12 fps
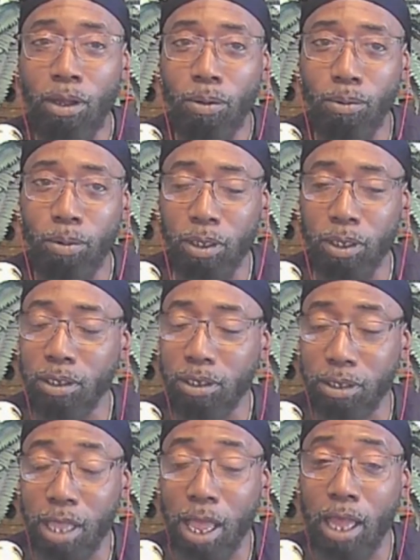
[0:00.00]
with the
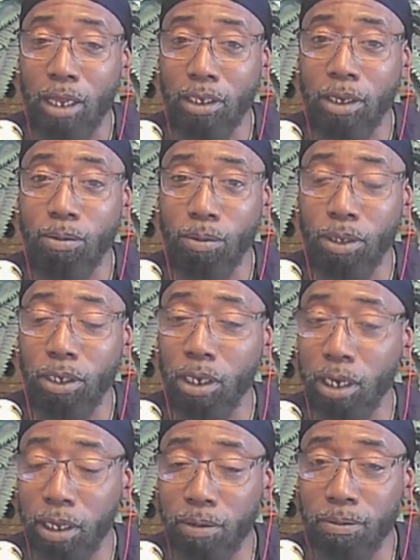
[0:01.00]
society in which he
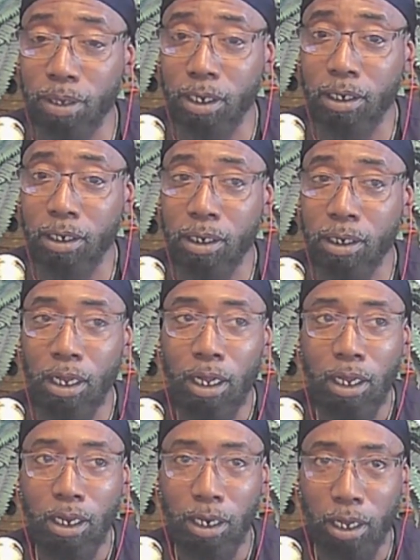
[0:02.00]
lives in.
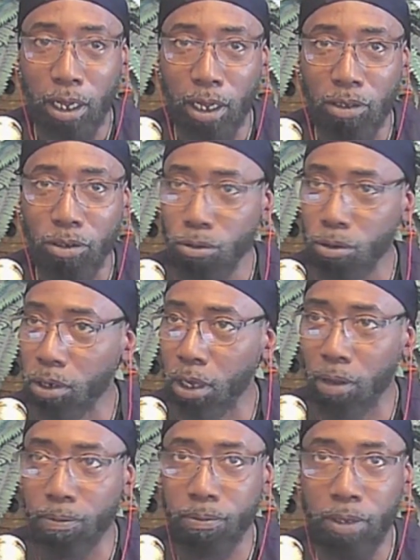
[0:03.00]
True
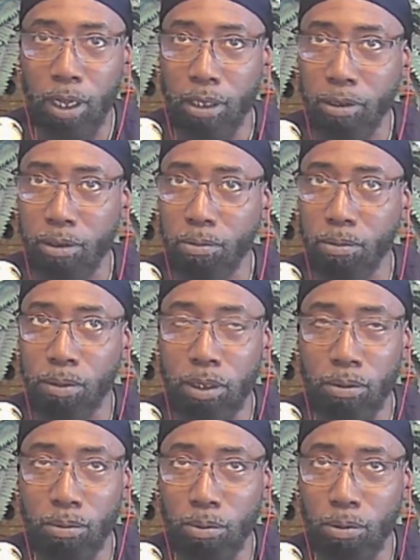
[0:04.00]
enough, yes.
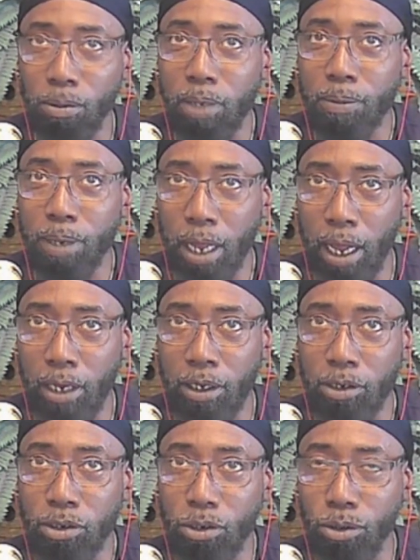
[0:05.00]
When we began to
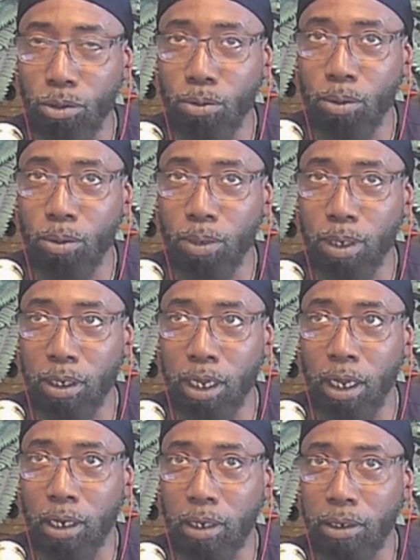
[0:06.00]
do what we
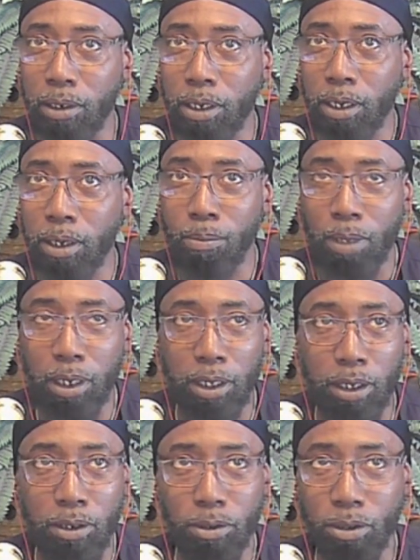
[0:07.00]
done many
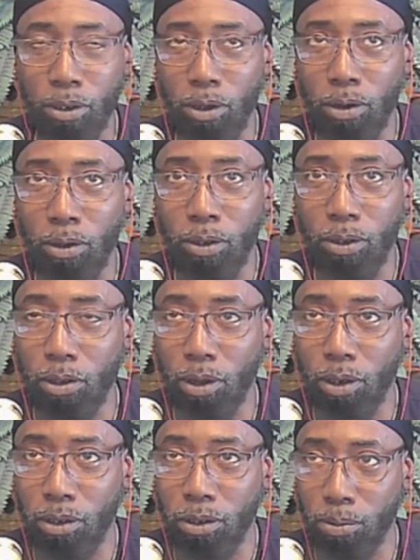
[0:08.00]
years ago and
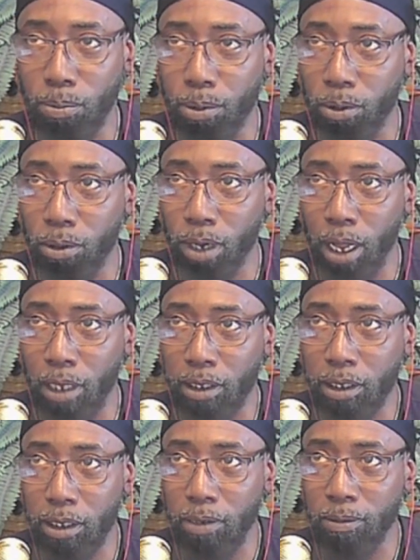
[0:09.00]
start to pull
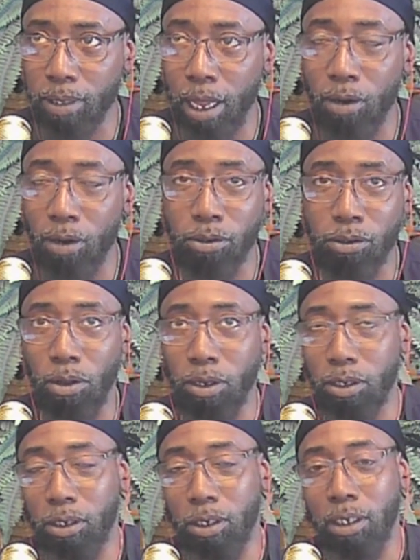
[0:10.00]
ourselves out, or
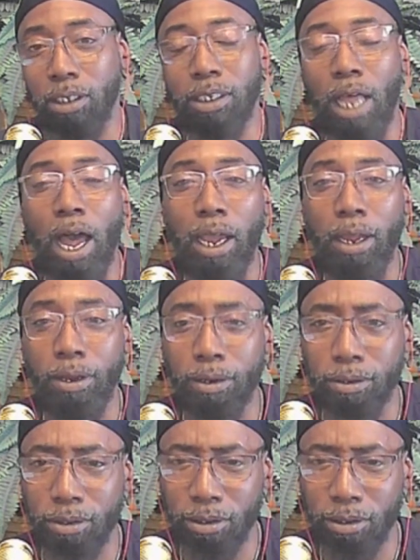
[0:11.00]
starting to desire